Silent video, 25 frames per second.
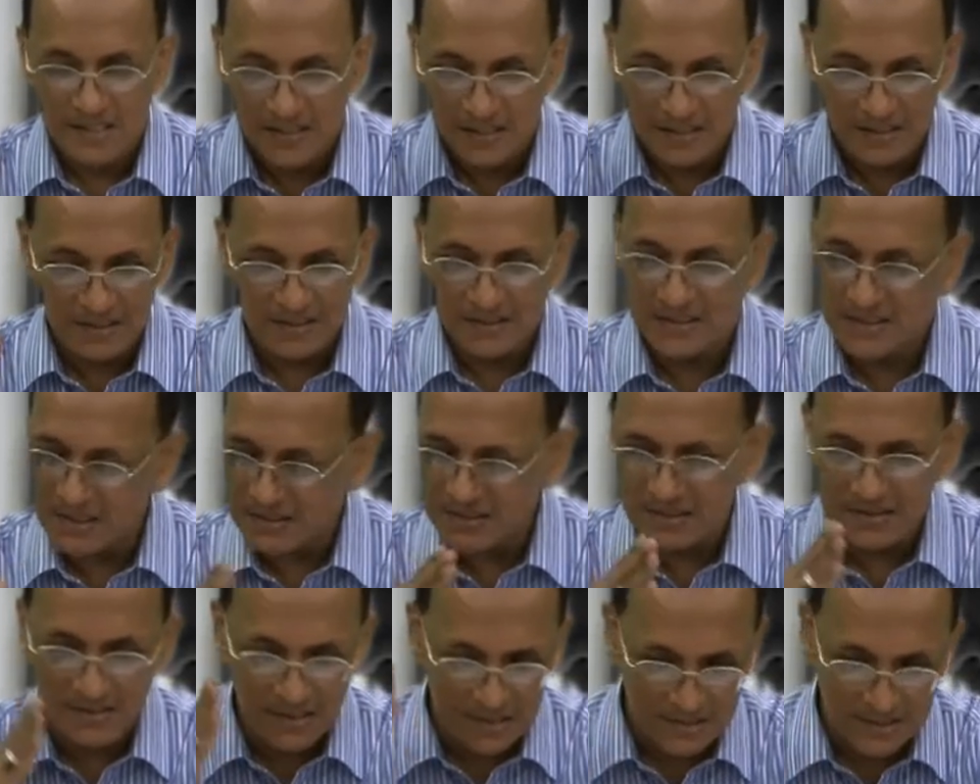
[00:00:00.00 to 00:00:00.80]
He
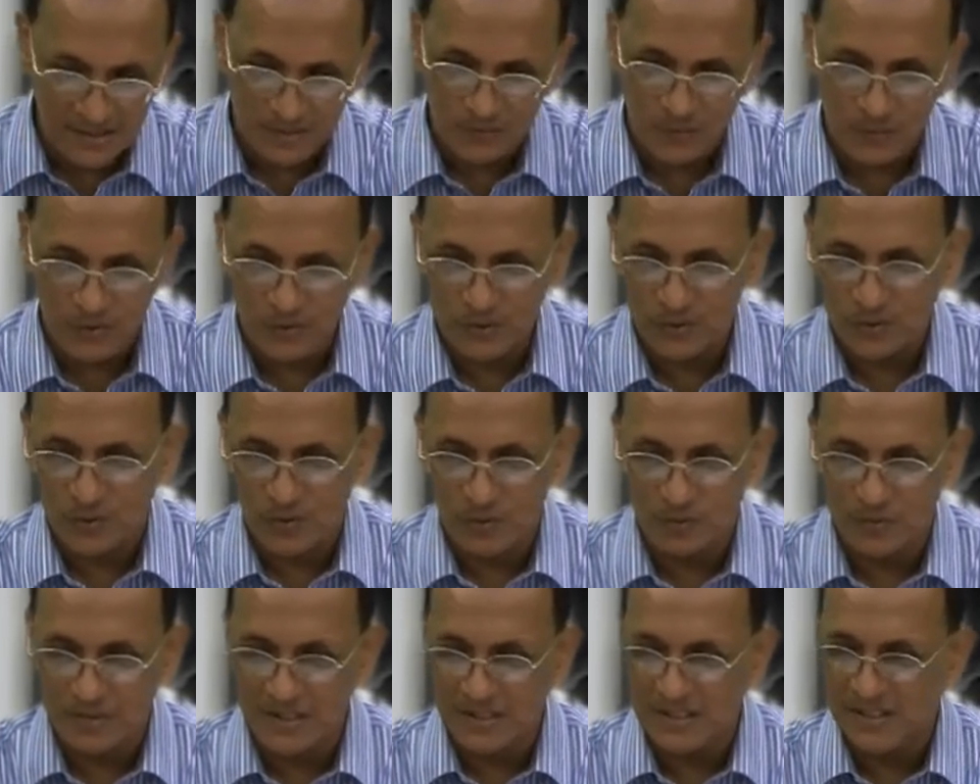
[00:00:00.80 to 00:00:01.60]
just doesn't want to
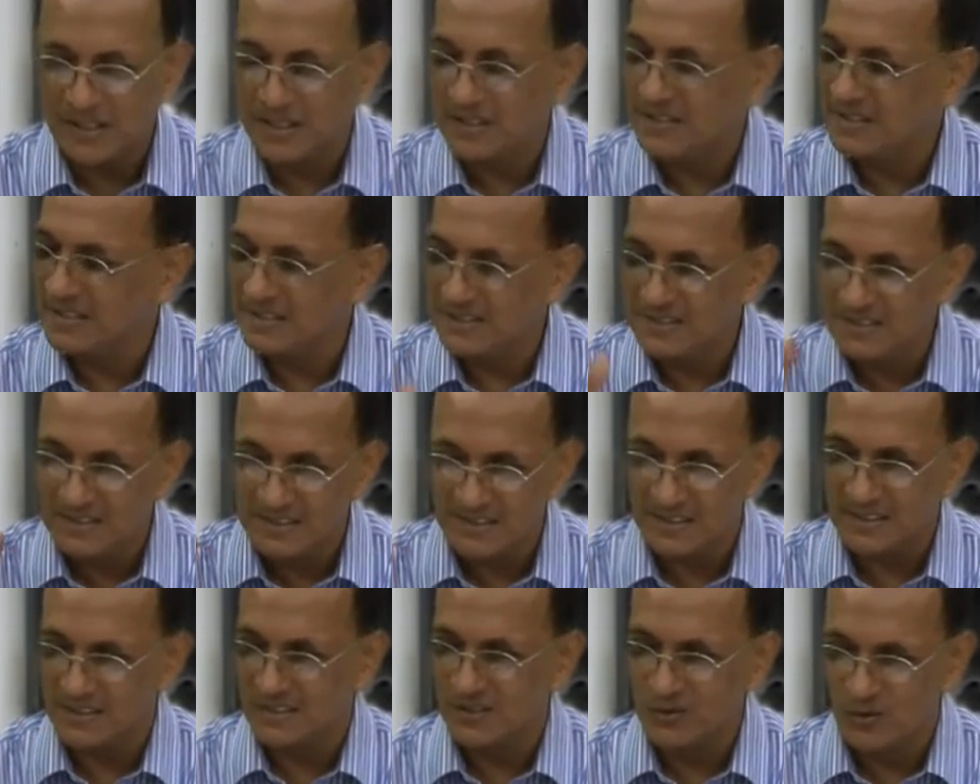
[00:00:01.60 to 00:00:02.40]
communicate, he's
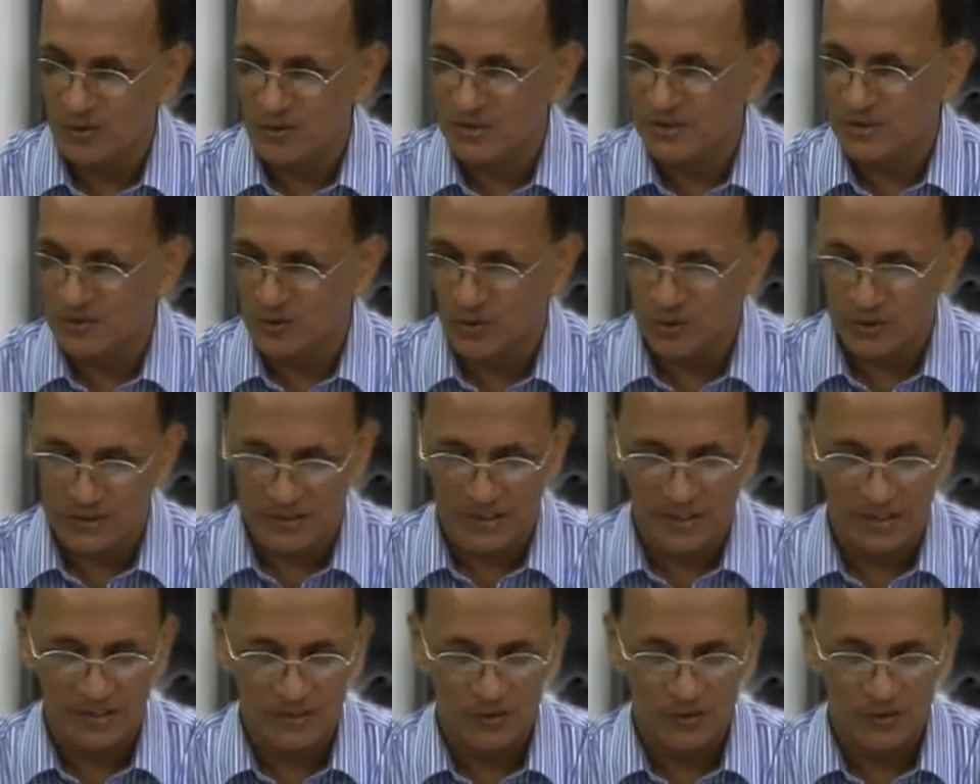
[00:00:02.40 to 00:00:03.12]
just not social.